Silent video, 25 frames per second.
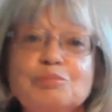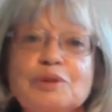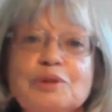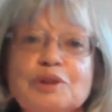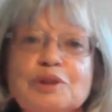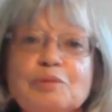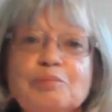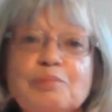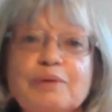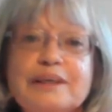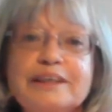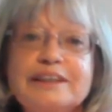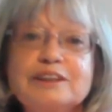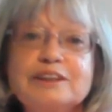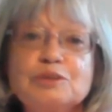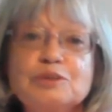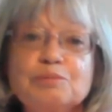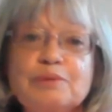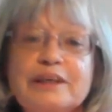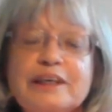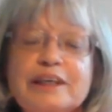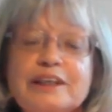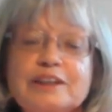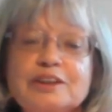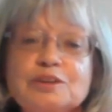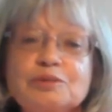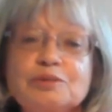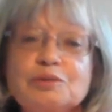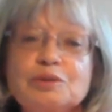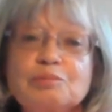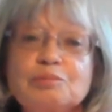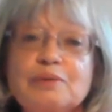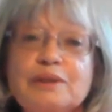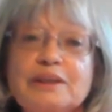But the peace begins with